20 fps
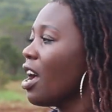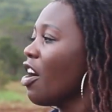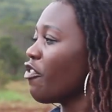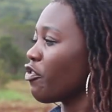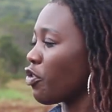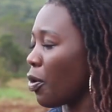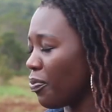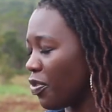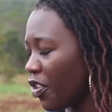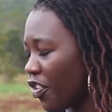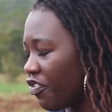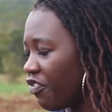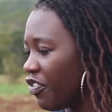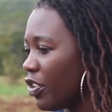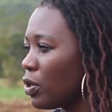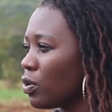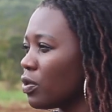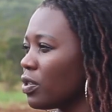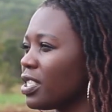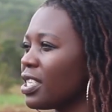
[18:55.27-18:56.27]
from the
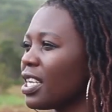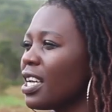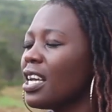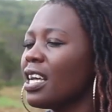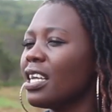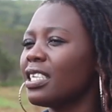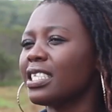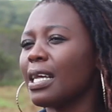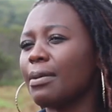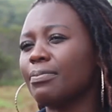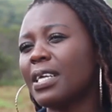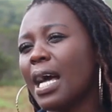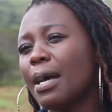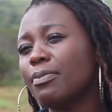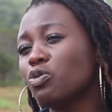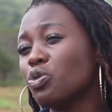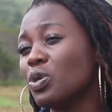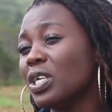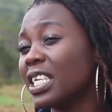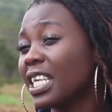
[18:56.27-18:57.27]
field,
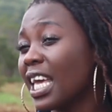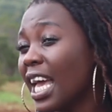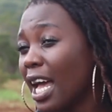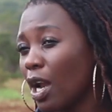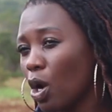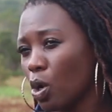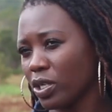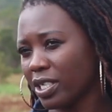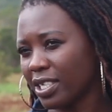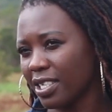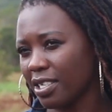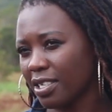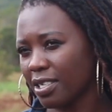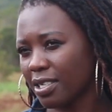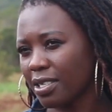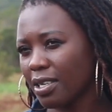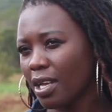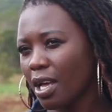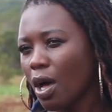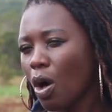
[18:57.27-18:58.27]
sometimes we incur losses.